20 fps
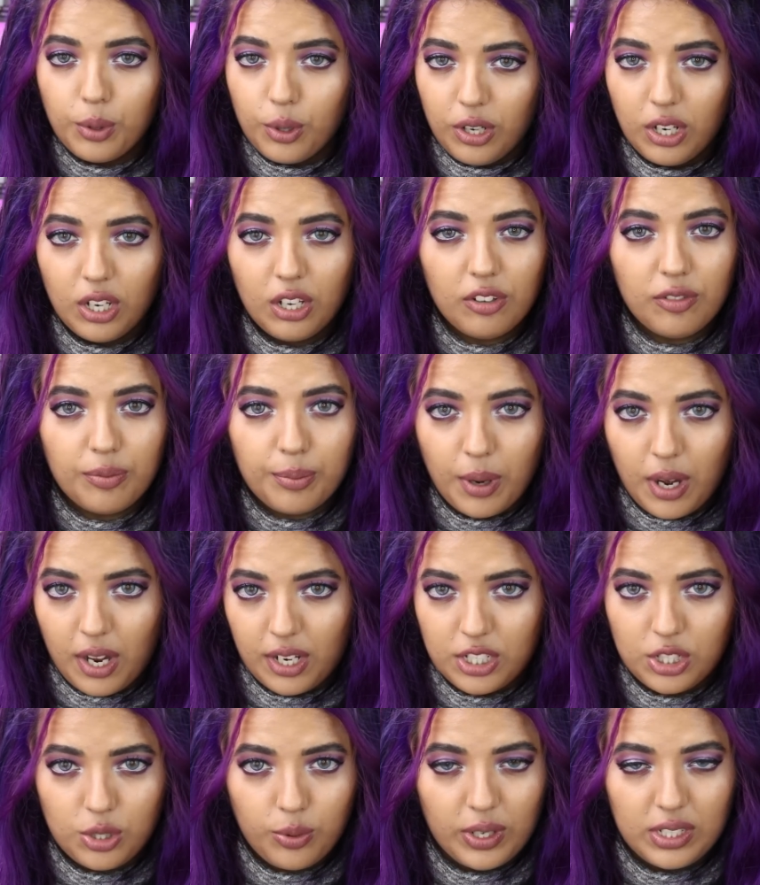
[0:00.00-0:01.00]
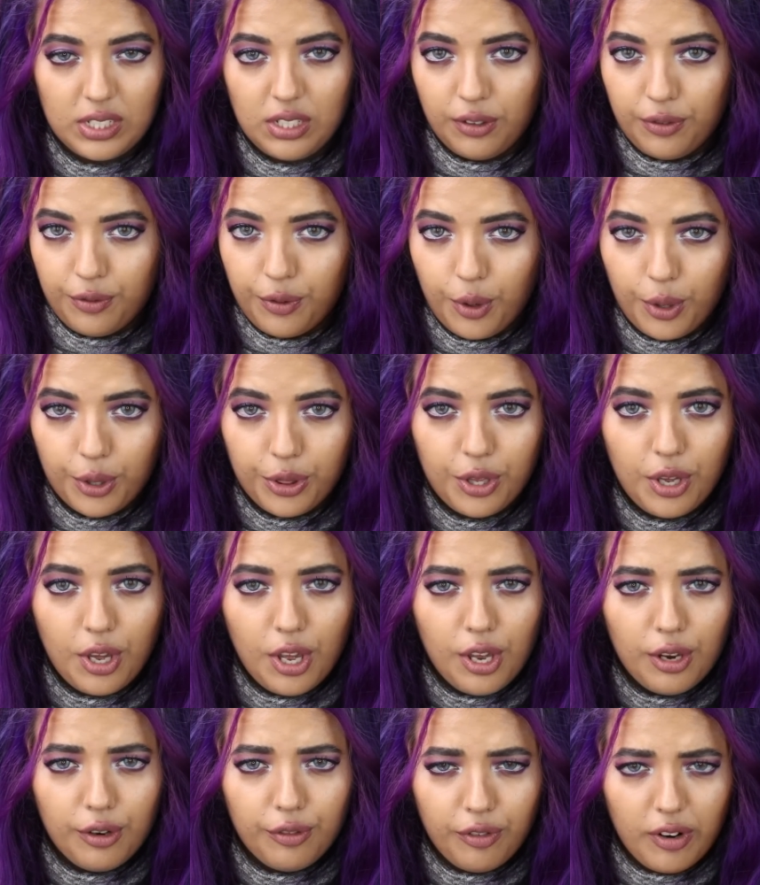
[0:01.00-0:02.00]
The morning of March twenty-fourth,
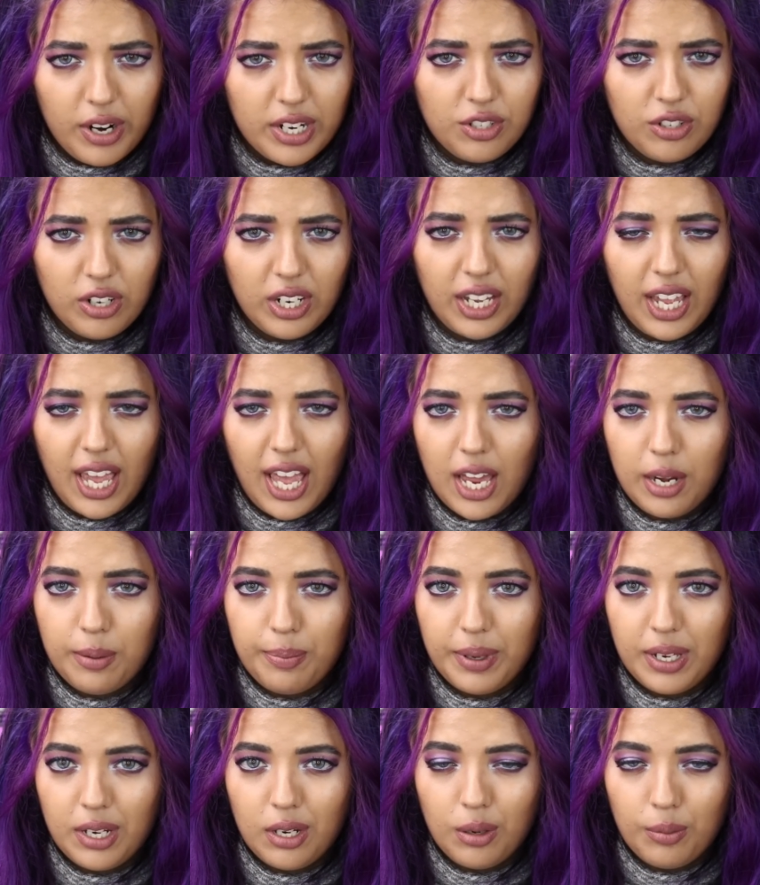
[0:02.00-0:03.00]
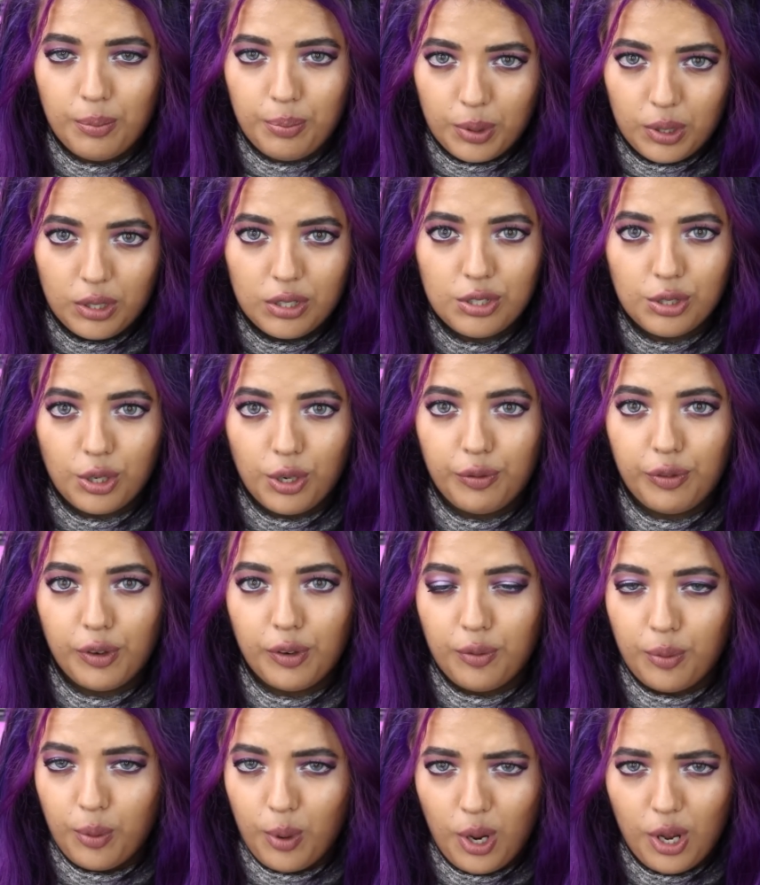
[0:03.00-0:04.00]
Frederick had been booked
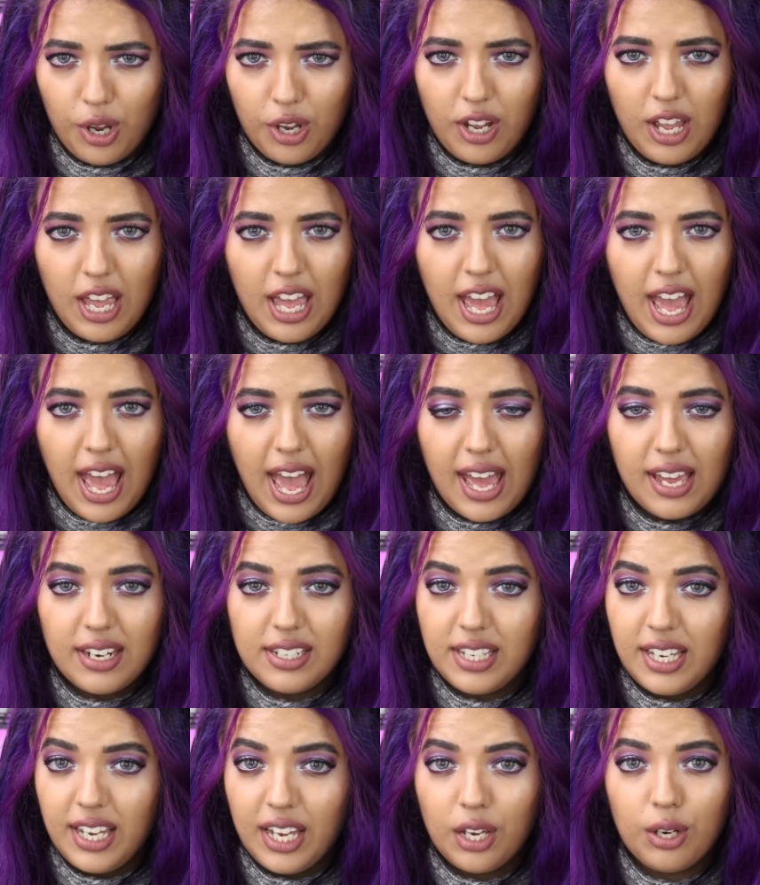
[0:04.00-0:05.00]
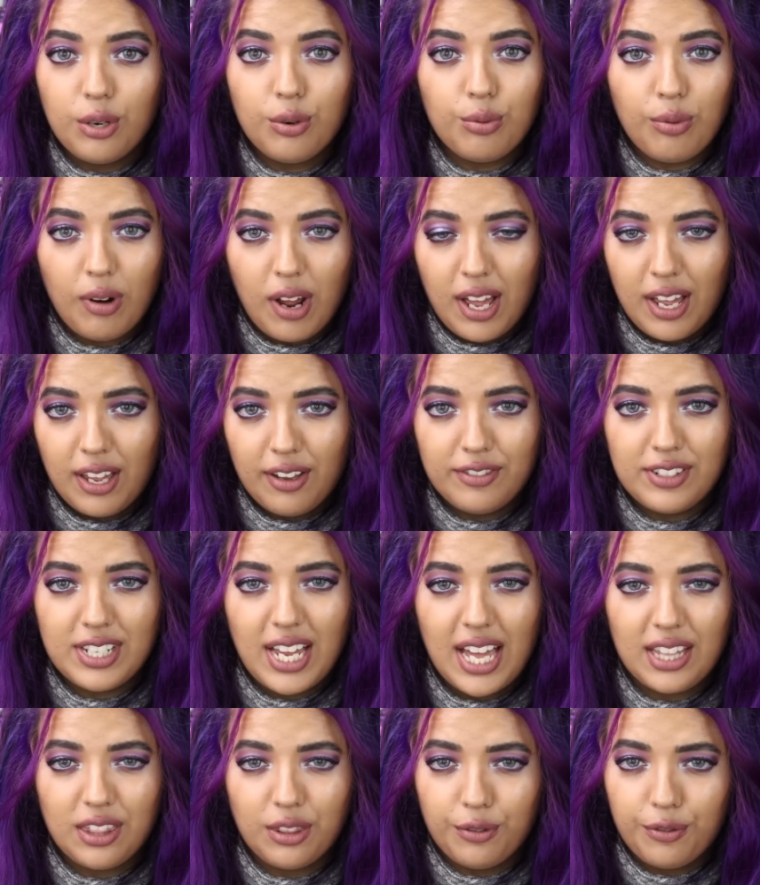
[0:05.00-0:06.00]
off of work and he had
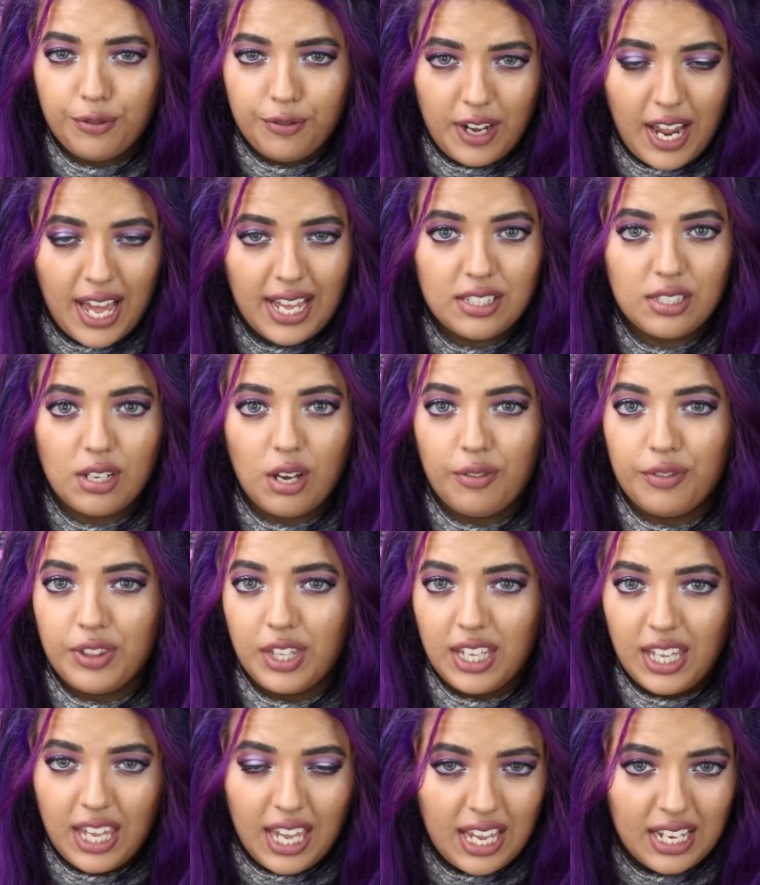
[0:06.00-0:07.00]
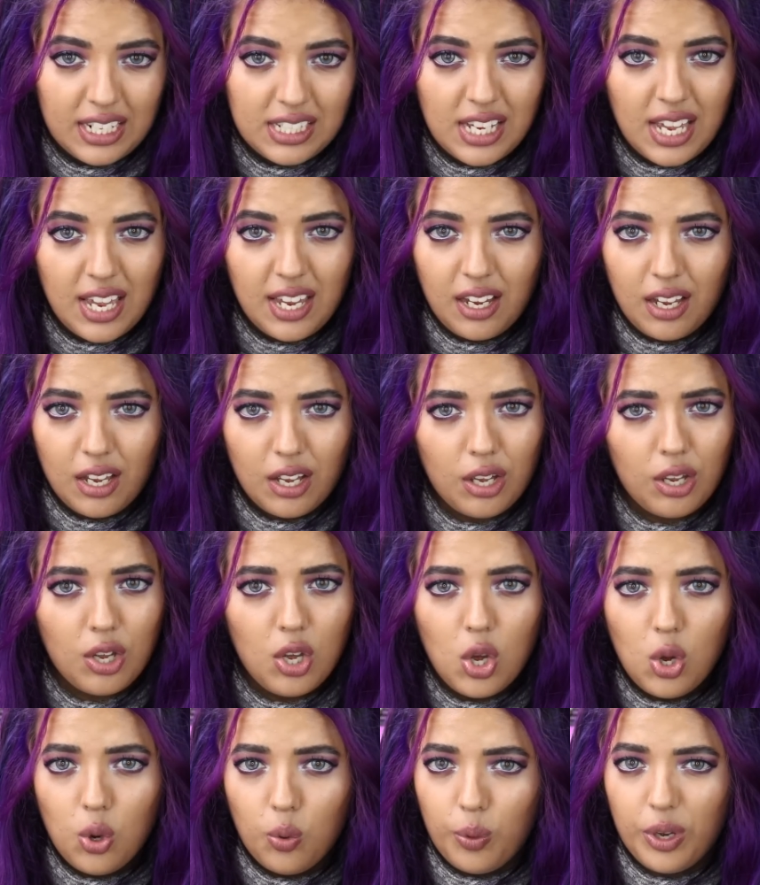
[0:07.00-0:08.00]
arrived at the flat of the
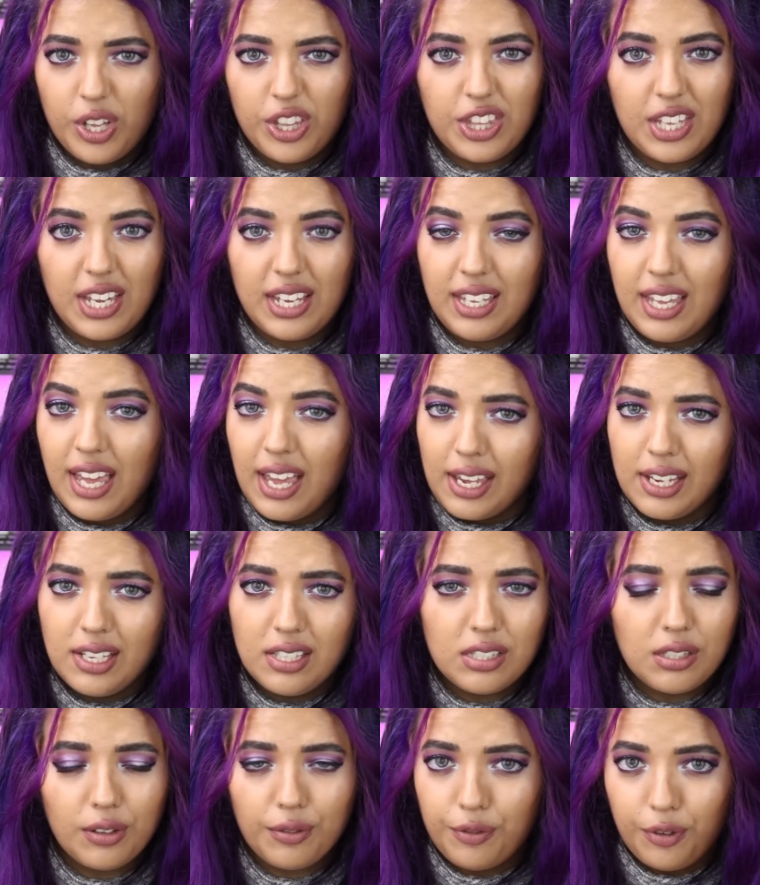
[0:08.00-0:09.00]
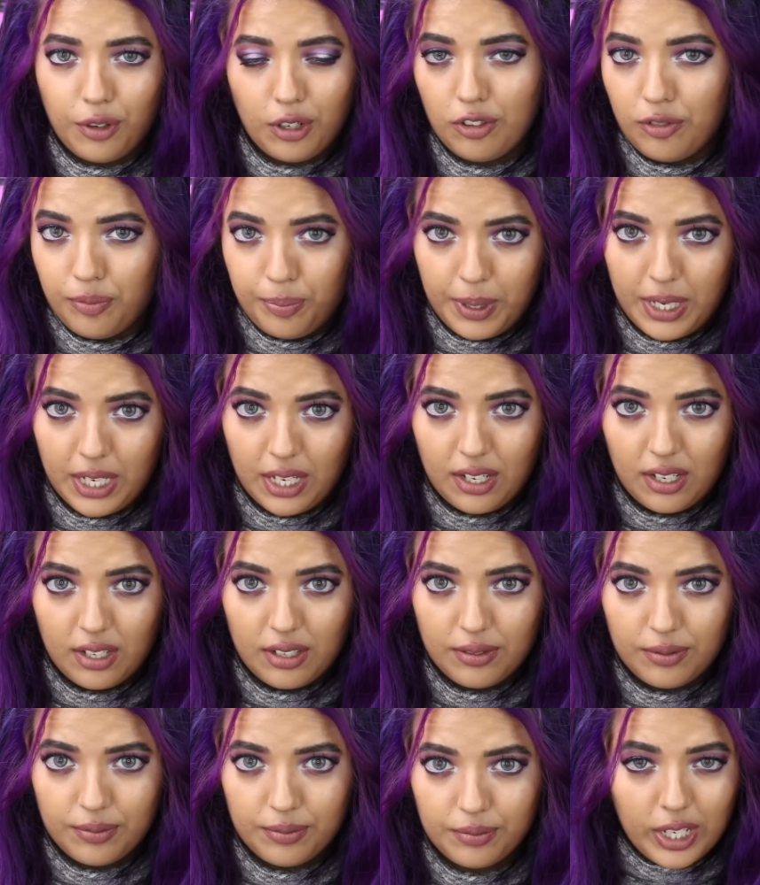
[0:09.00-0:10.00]
caretaker with a case full of beer.
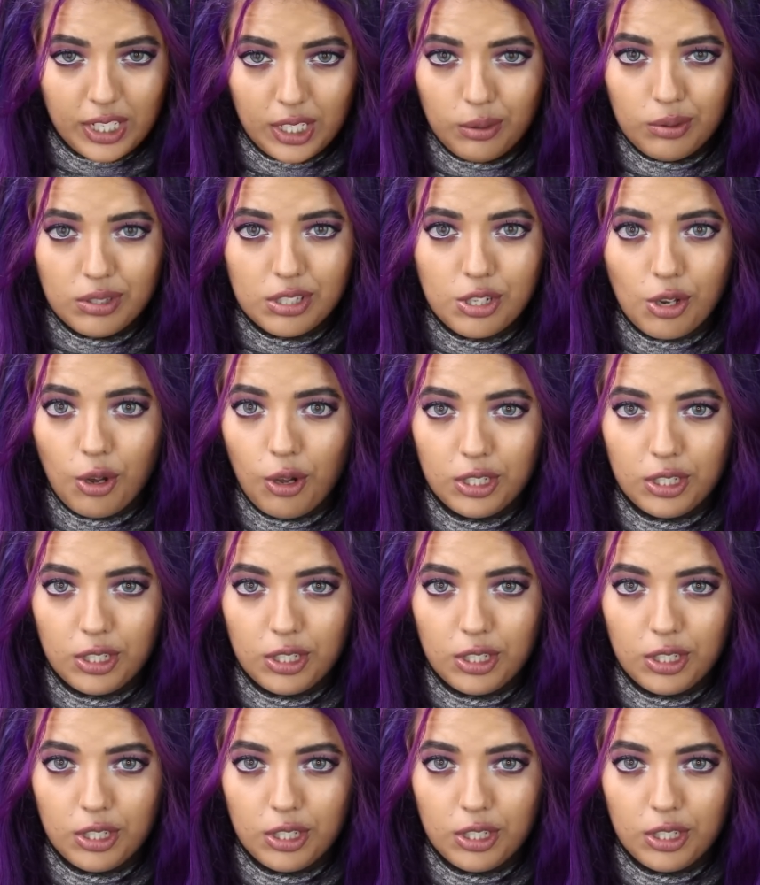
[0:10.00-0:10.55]
When he was